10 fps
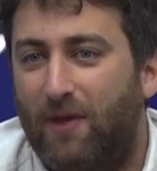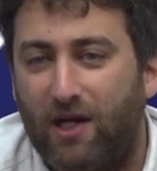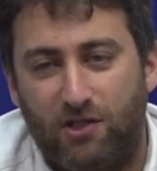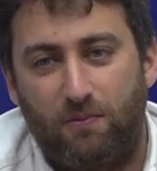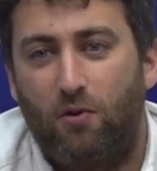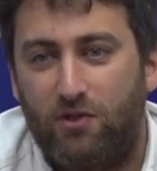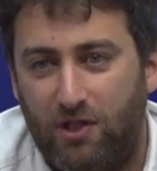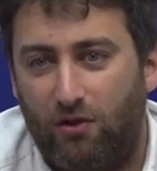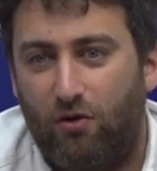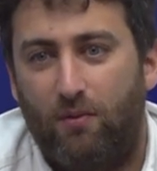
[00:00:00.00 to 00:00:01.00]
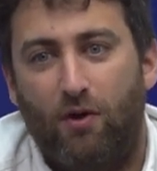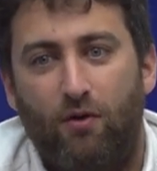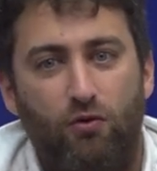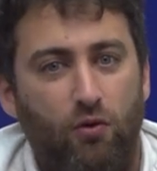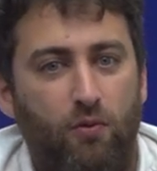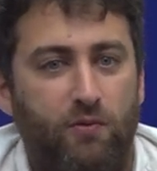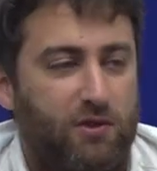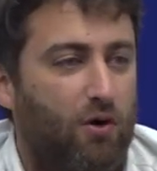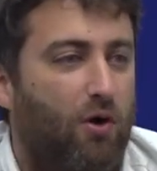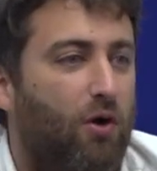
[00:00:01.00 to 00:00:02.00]
exposing criminal
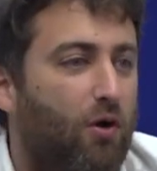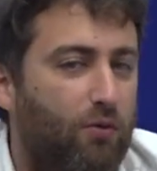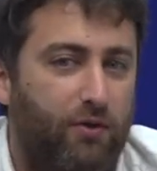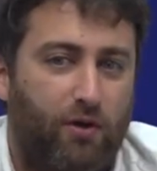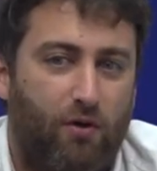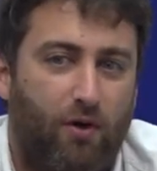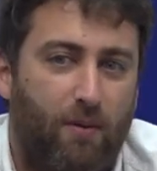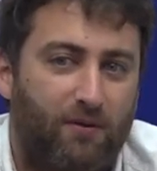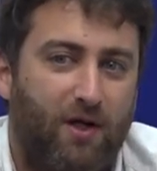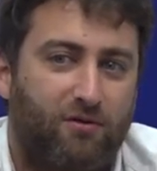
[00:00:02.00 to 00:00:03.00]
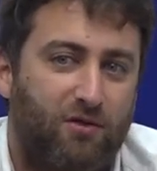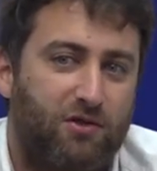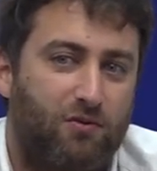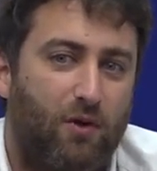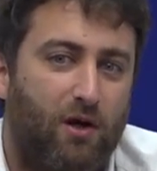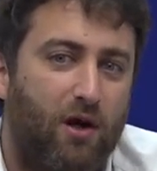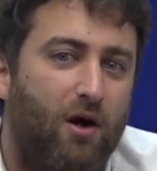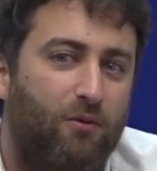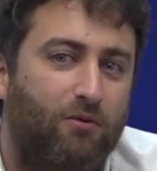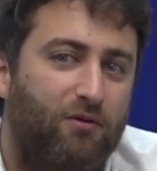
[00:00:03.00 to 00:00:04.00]
groups or holding corrupt actors to
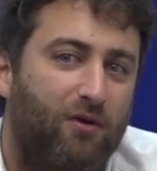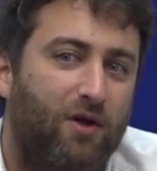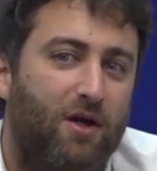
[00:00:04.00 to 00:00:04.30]
account,